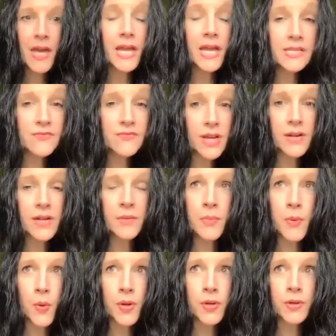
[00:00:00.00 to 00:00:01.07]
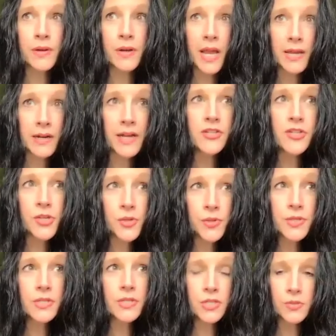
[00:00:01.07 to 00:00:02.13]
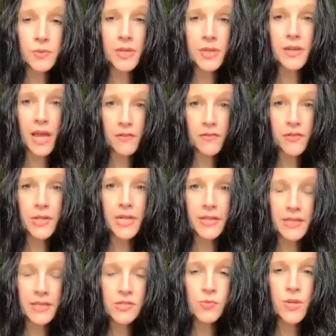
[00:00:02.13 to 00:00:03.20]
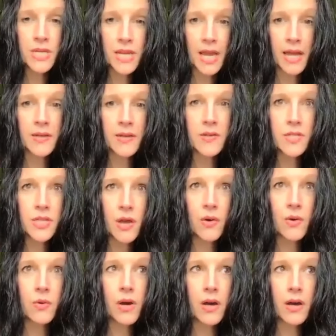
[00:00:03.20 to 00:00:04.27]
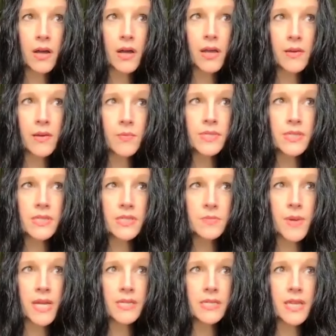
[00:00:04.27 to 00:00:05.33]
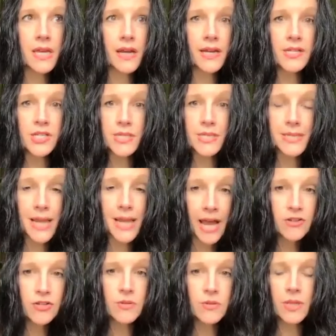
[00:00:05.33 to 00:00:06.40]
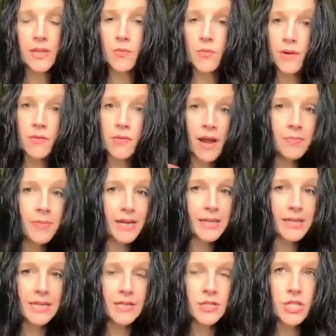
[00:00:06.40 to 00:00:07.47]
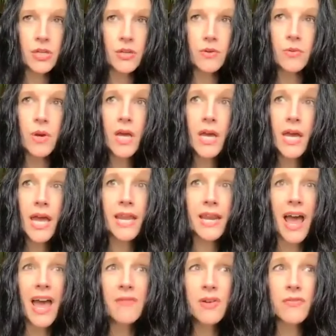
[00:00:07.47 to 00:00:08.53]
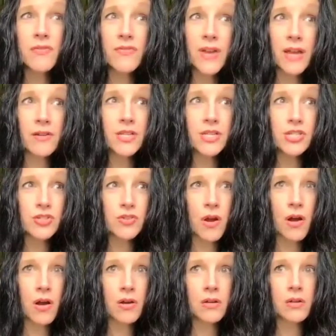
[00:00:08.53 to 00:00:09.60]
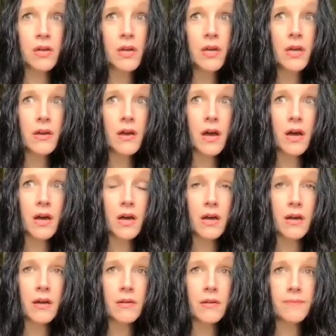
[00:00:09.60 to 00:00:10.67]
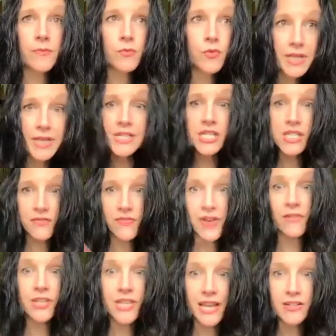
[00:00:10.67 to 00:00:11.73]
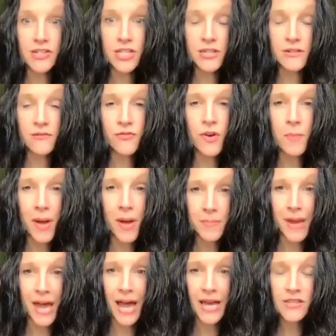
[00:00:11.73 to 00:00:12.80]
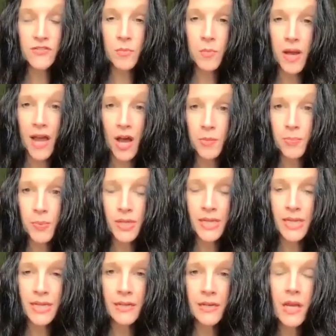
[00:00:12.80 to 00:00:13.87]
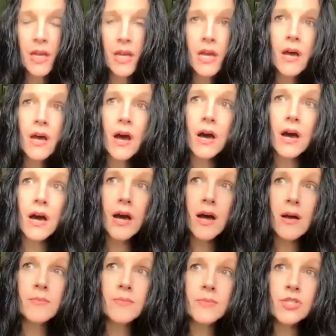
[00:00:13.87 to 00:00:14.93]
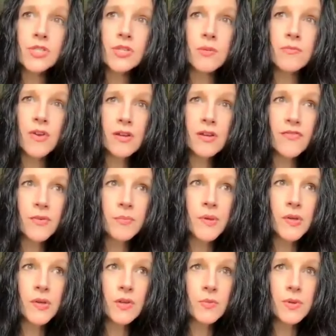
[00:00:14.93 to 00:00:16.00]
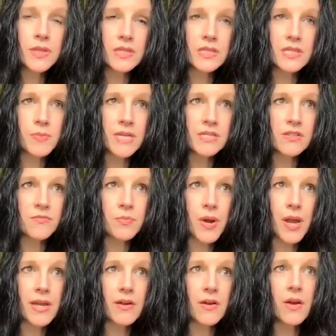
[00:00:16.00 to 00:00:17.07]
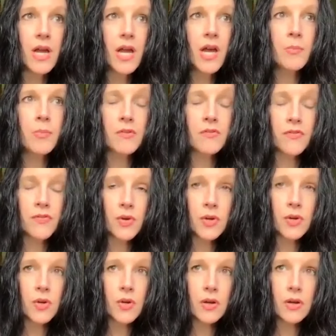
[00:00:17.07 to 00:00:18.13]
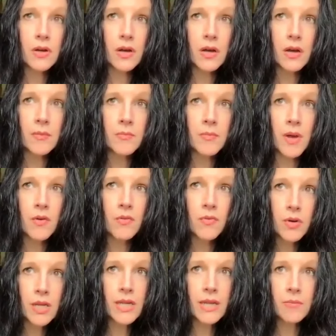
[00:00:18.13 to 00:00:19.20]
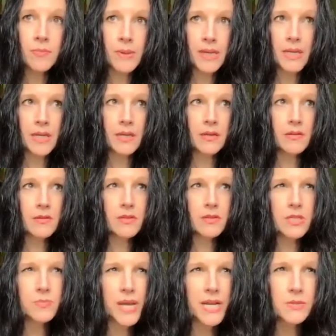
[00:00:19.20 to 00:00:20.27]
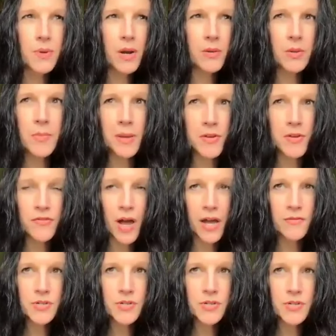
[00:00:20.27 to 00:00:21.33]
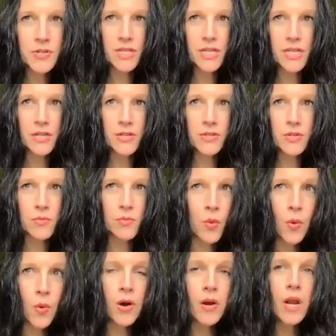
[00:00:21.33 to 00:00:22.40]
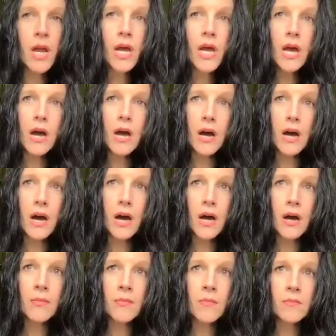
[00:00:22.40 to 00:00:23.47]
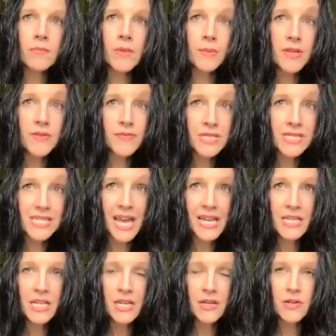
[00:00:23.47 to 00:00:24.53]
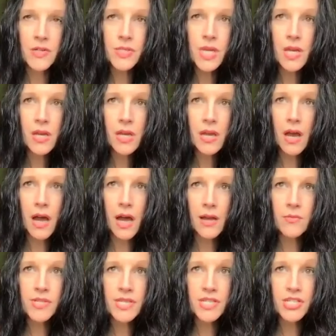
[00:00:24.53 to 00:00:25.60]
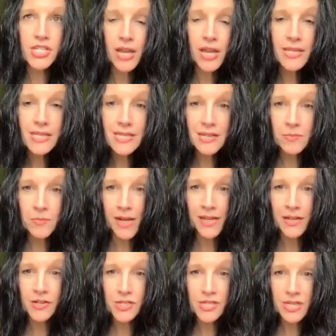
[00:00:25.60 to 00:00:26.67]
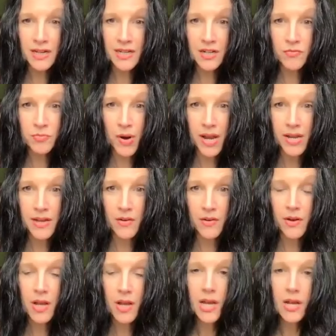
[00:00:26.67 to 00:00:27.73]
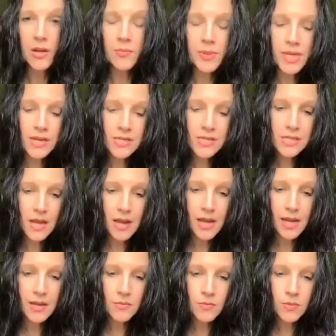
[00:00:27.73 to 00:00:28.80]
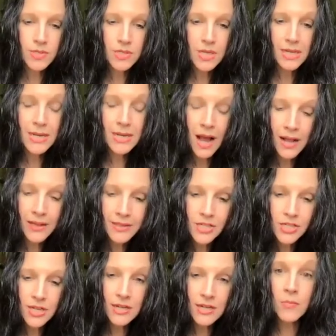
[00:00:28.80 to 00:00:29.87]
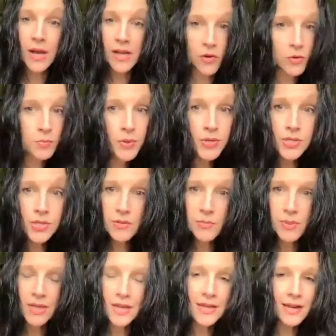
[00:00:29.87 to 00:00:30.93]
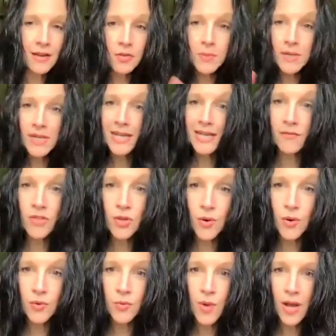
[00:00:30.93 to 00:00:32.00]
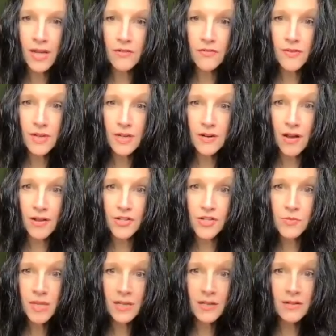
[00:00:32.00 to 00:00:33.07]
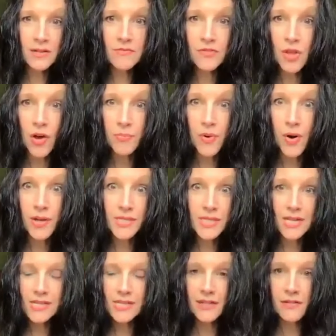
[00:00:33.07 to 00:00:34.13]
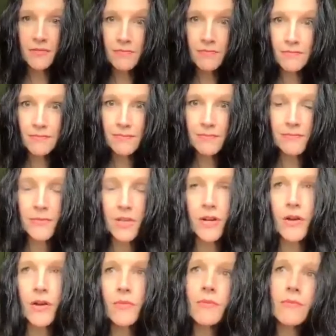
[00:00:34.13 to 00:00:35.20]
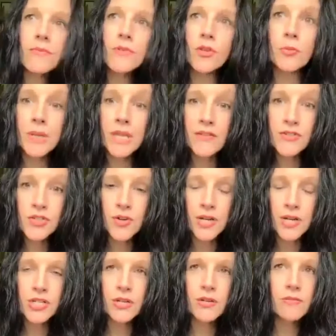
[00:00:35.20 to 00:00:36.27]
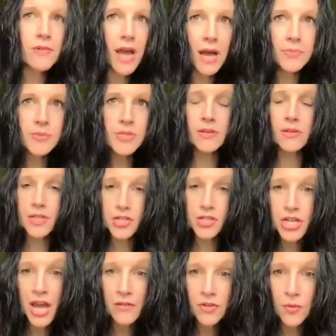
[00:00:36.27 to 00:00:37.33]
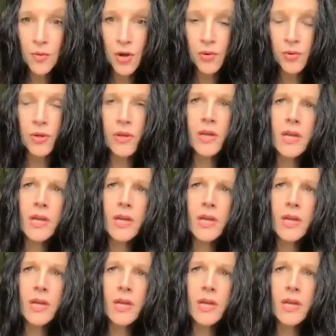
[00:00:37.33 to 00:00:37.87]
It's know? very important, and I turned to it heavily this weekend. So uh, it was a space that I just naturally went right back into. And I have a very strong uh, religious foundation from my past, from my upbringing. Um, so I'm very familiar with the space of prayer, but for um, a really big space, probably maybe five or seven years or more, um, maybe even ten years, I was adjusting my understanding of prayer, because I was acknowledging in my own personal being, everybody can have their own way of acknowledgement and thought process and, you know, your belief structure. Absolutely, you should have your own.